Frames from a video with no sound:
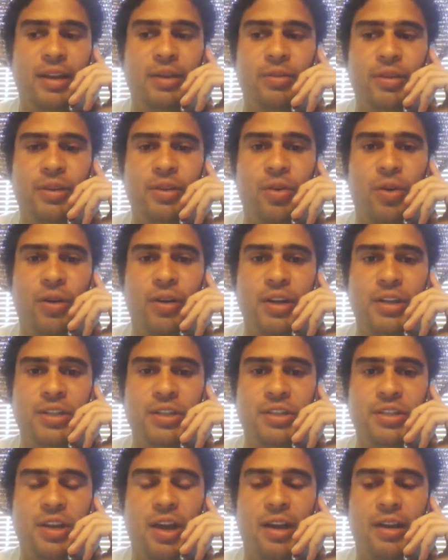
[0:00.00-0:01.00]
record us
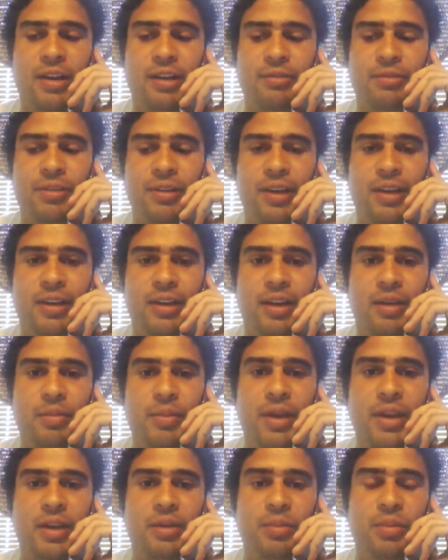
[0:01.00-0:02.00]
just talking for like a
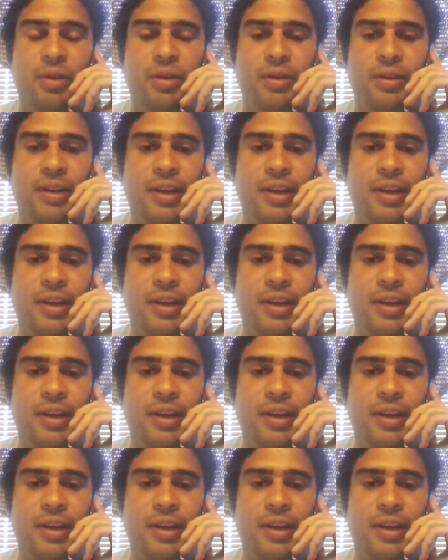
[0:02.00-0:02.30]
minute, bro.